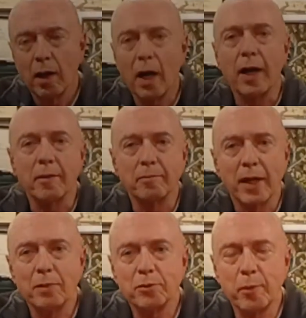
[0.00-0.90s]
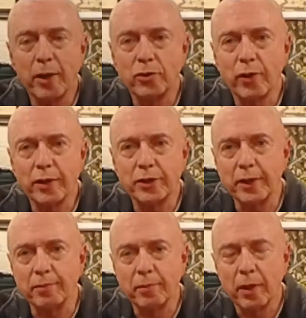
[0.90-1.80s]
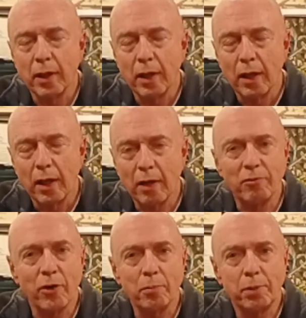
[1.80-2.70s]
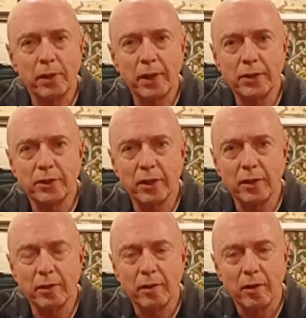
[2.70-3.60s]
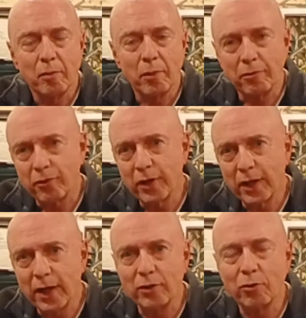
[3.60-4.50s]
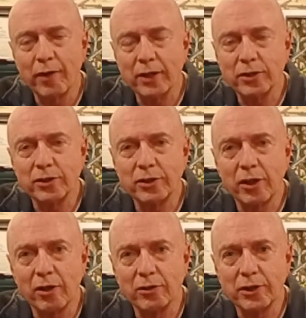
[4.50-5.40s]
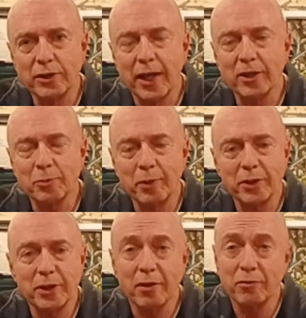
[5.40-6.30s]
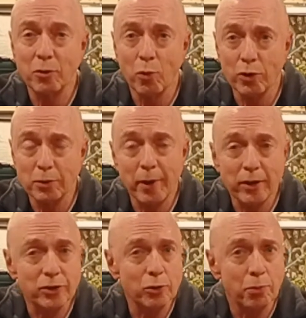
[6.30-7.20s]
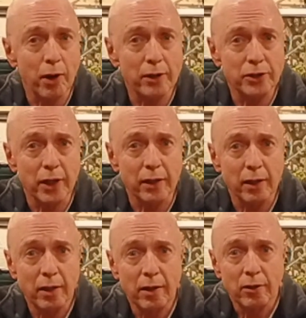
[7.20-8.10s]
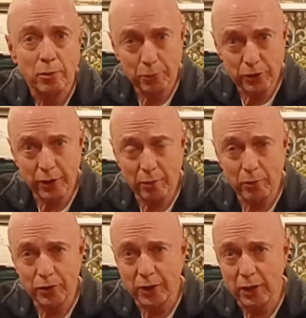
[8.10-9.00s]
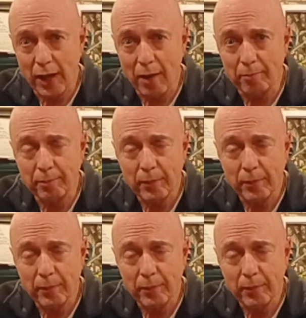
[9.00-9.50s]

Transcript: Hi, my name is Mike Tracy, and I'm very pleased that my friend Renato Vasconcellos has asked me to say a few words about his new project, the Brazilian Music Lab.